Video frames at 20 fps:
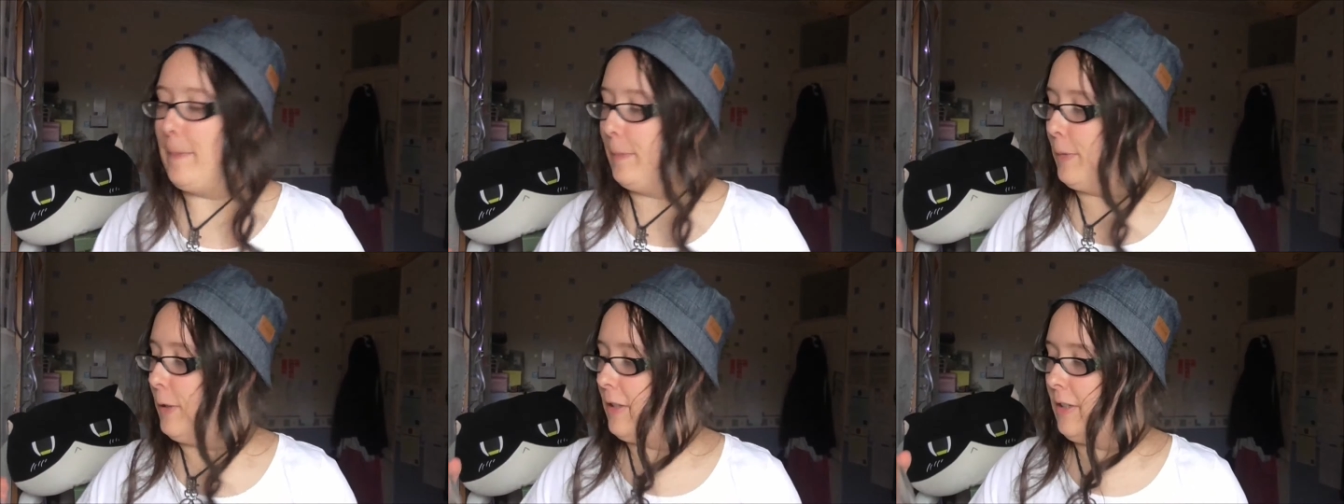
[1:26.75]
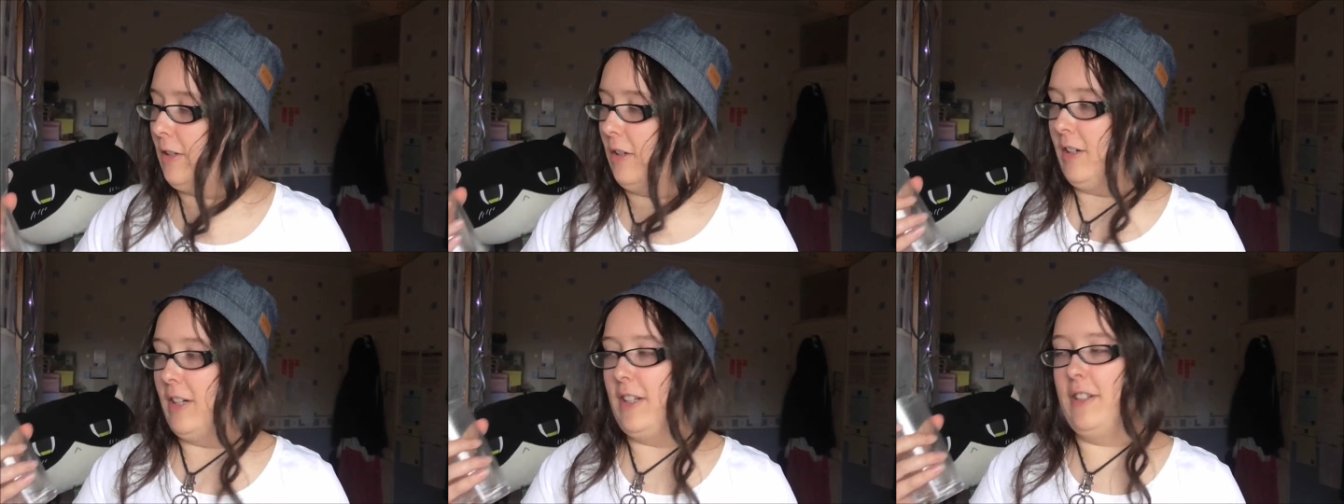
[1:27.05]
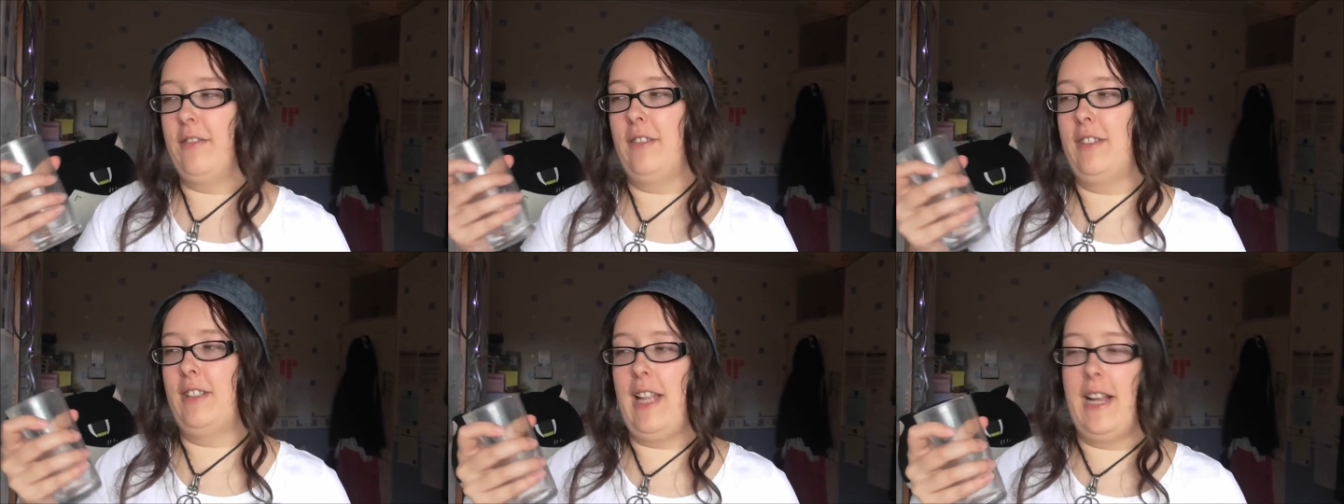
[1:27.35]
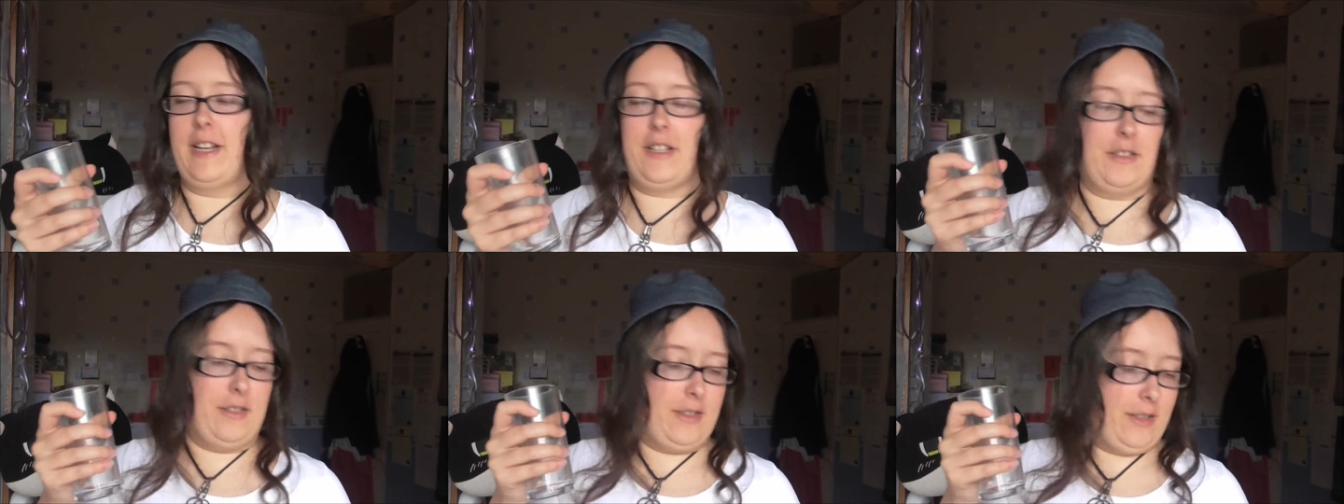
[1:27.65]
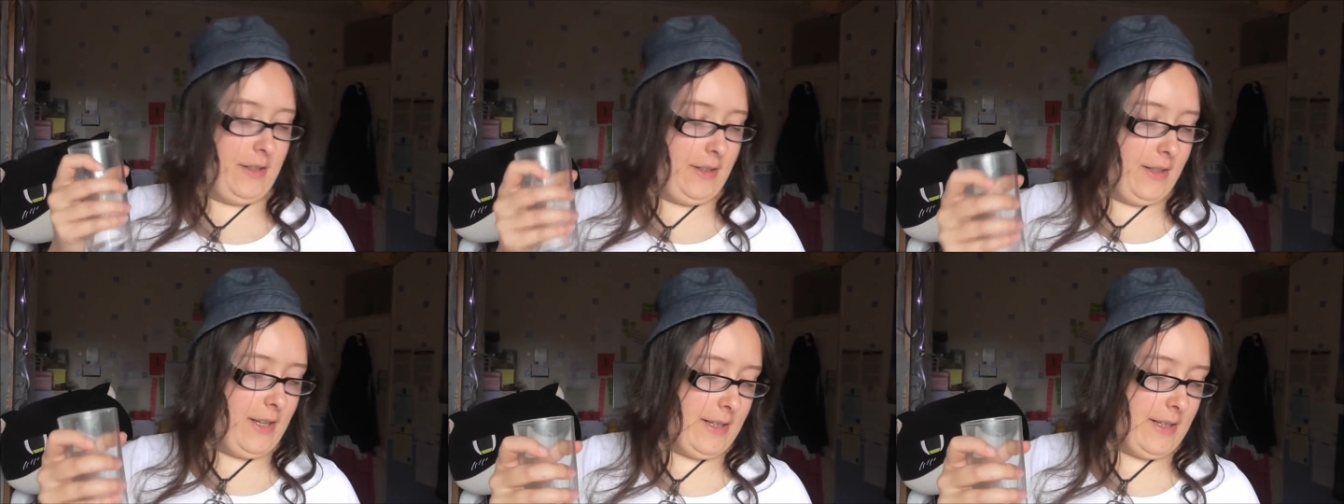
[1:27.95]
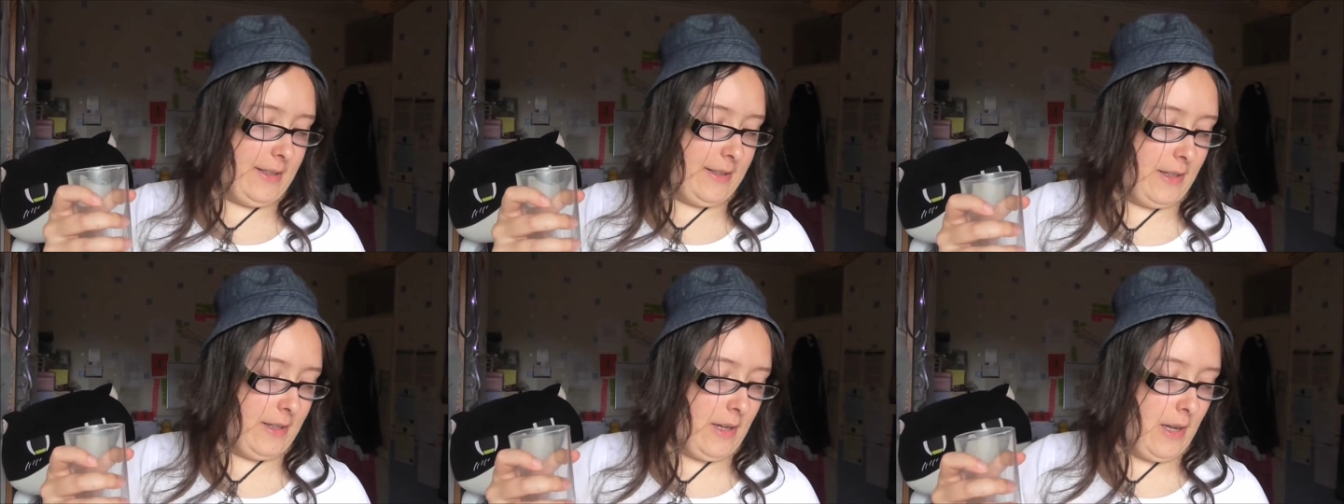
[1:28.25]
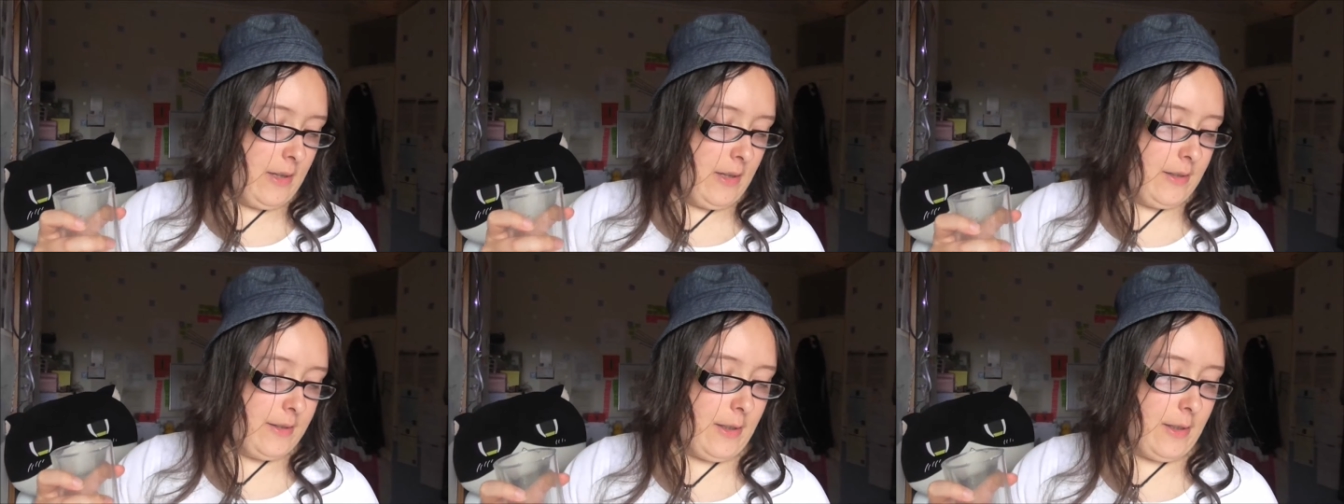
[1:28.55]
But it's not in relation to this.
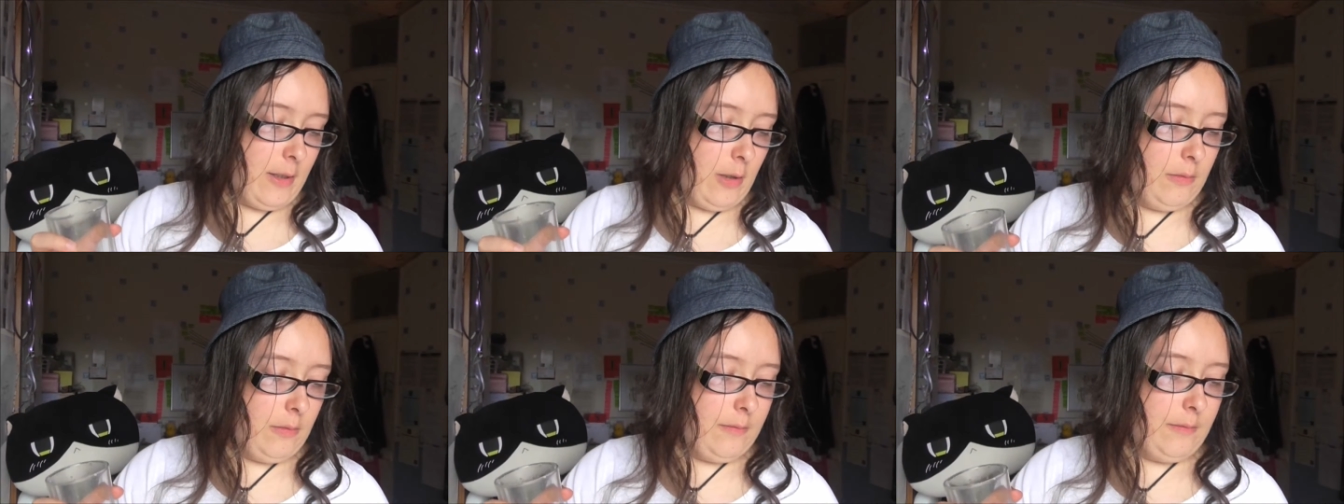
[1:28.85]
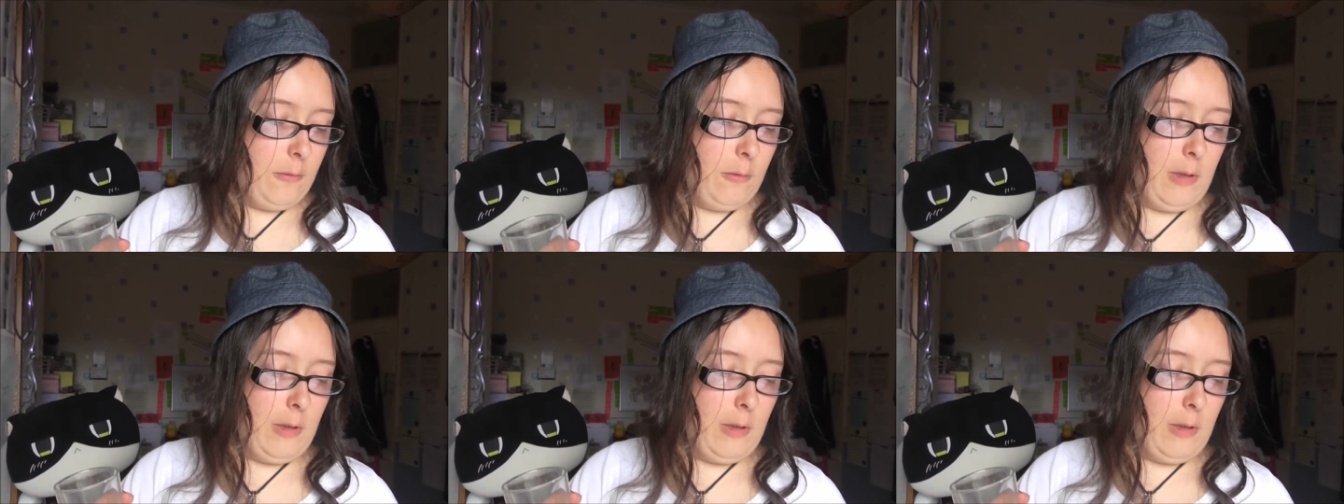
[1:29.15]
So